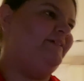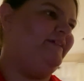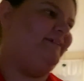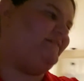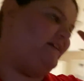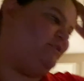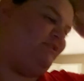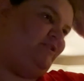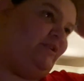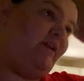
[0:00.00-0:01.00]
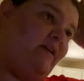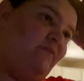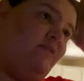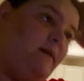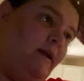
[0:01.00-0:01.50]
it's actually dark
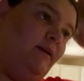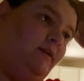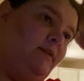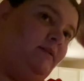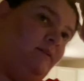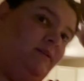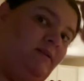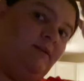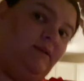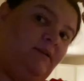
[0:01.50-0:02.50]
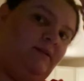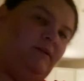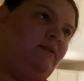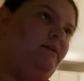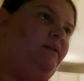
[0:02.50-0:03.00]
everywhere.
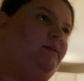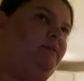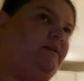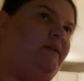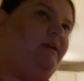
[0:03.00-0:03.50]
It's kind